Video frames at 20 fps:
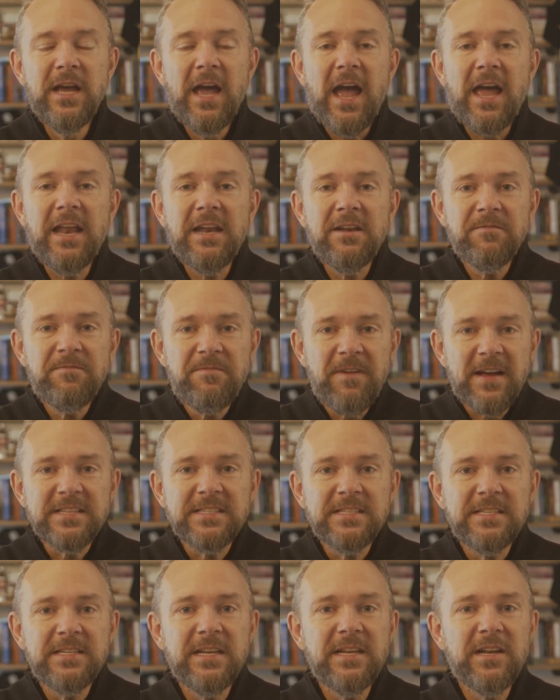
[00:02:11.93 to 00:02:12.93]
and
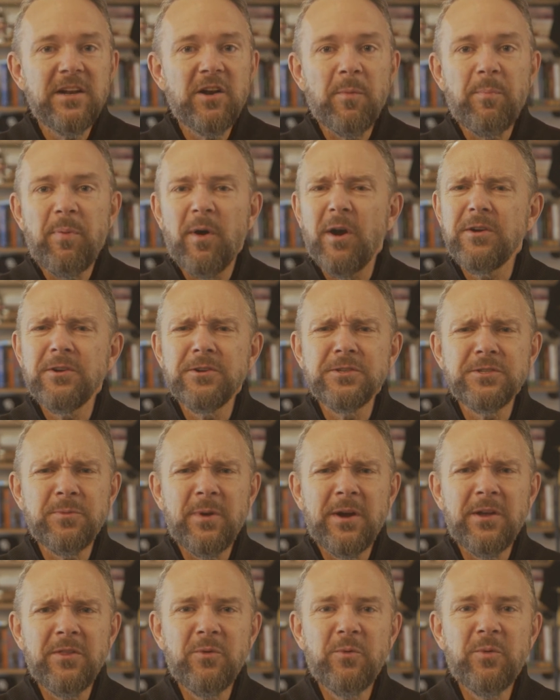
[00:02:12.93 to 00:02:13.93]
invested it in our partners
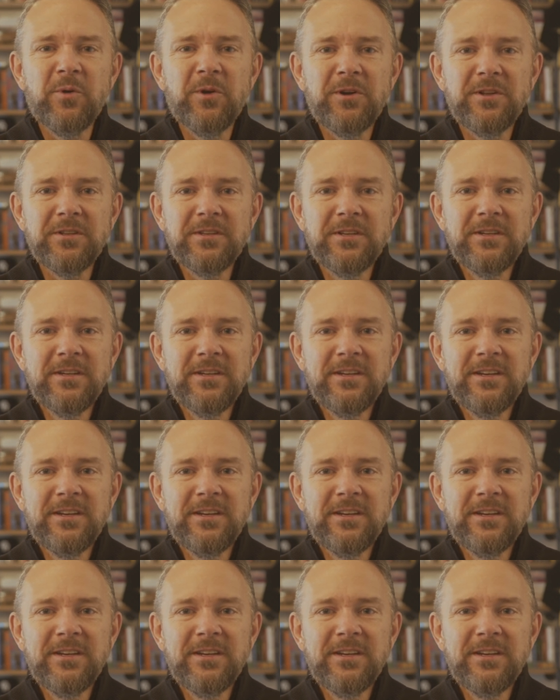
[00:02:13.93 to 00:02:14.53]
around the world.